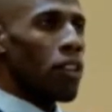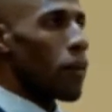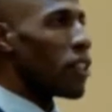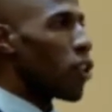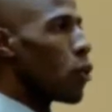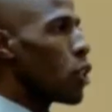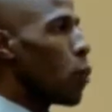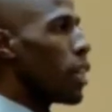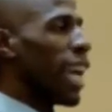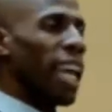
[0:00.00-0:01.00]
There is only
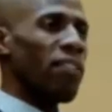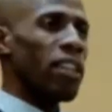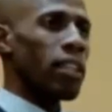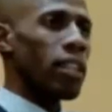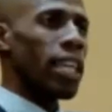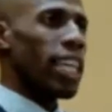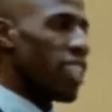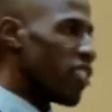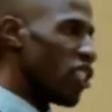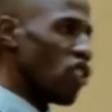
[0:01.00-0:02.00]
one haven,
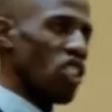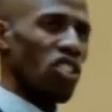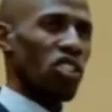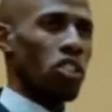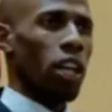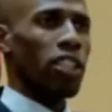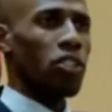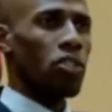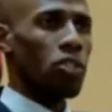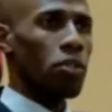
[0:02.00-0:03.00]
it is in Jesus
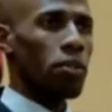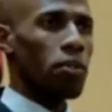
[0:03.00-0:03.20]
Christ.